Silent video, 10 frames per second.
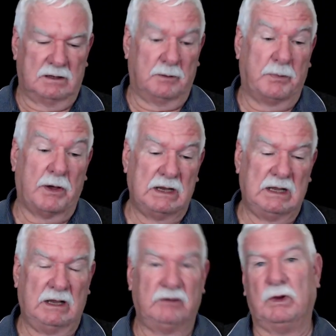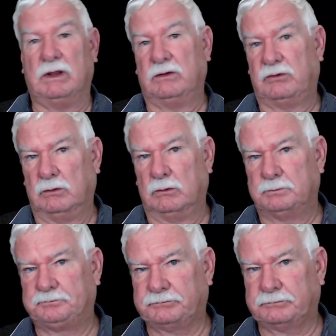The body is weather sealed,
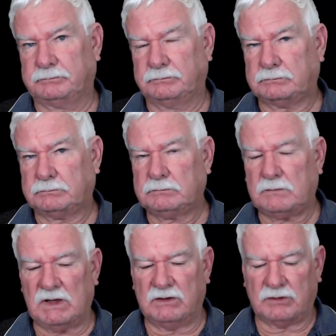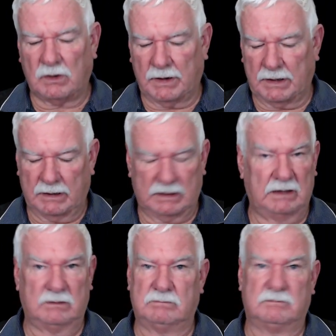so I don't
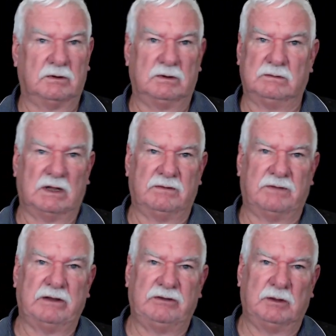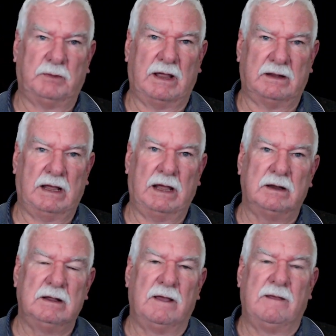get too fussy about that.
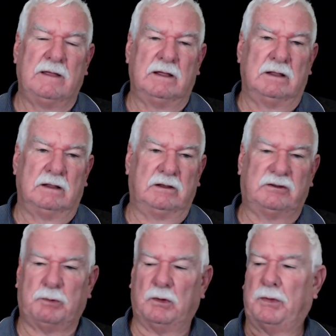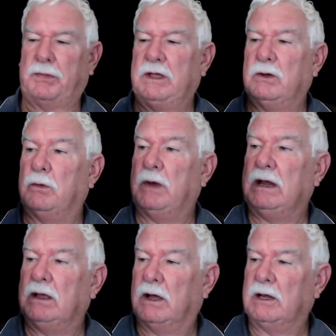This poor thing
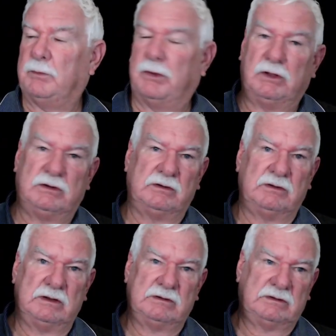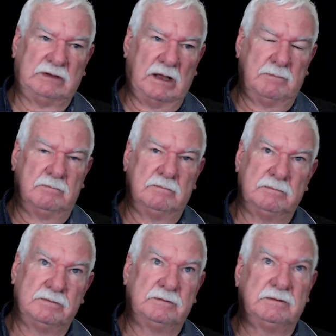already, I only purchased this
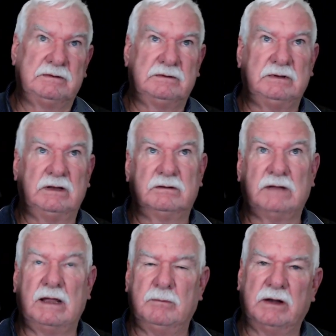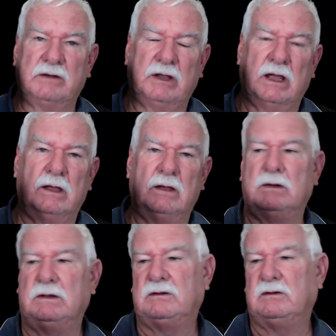6-8 months ago,
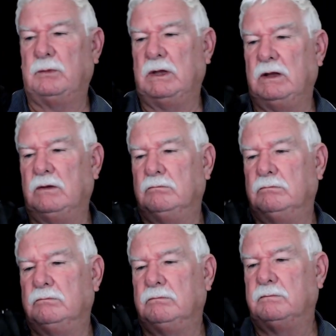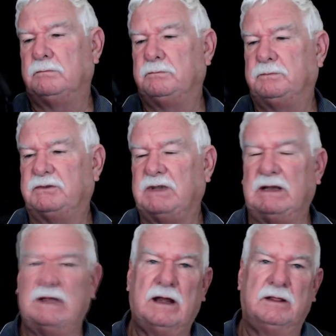and this has been
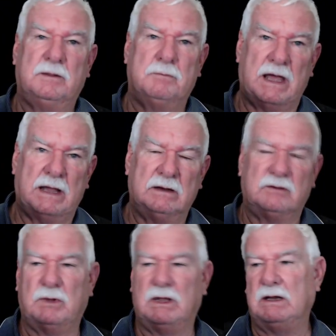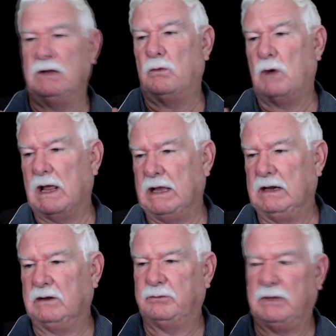set down in the mud, it's been in
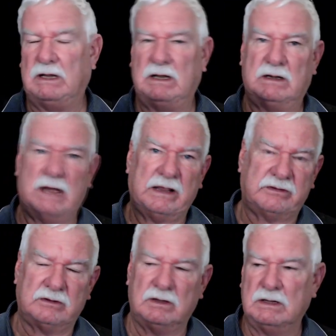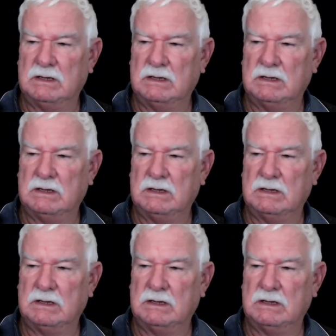rain, it's been in dust.